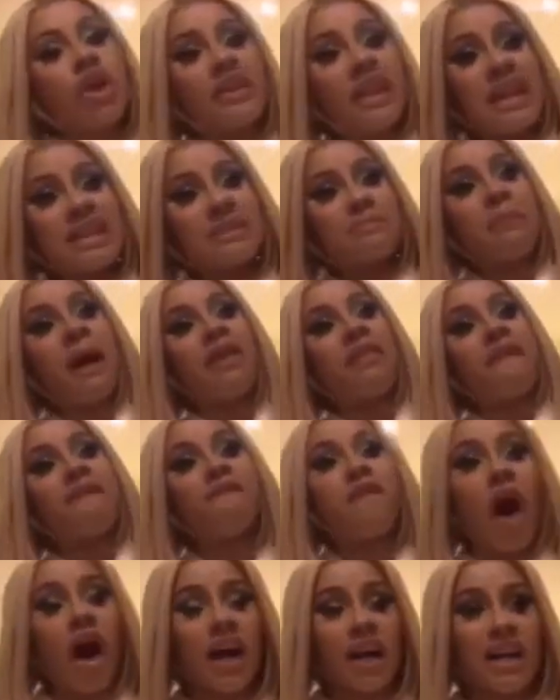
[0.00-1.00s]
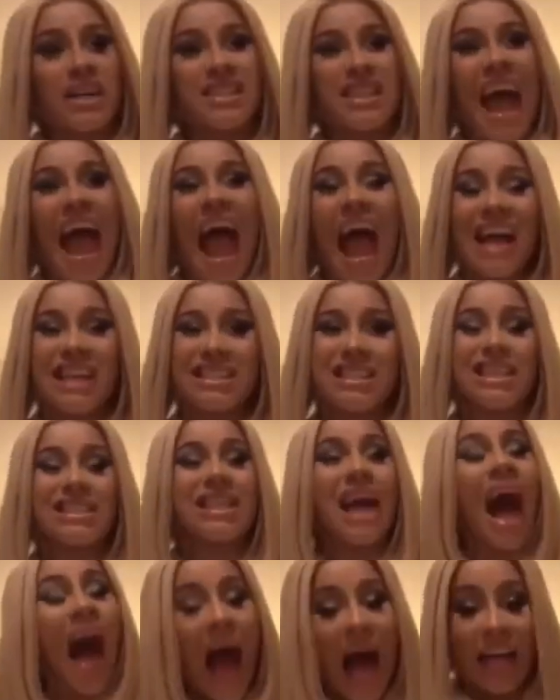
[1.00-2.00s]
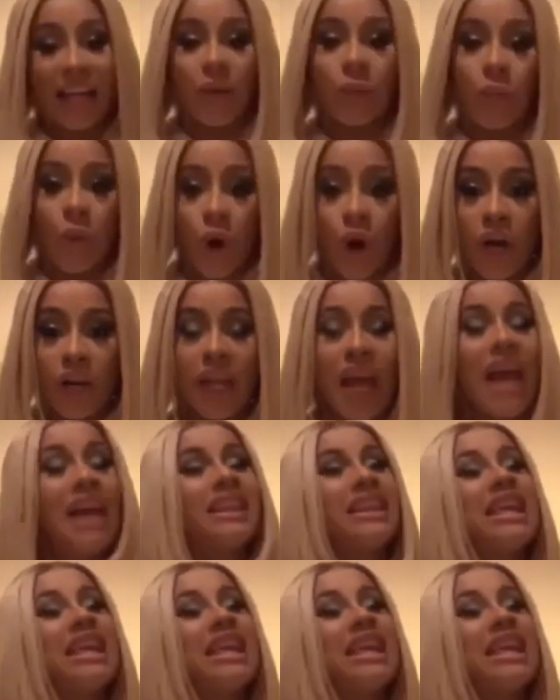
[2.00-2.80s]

So these motherfuckers, Access Hollywood,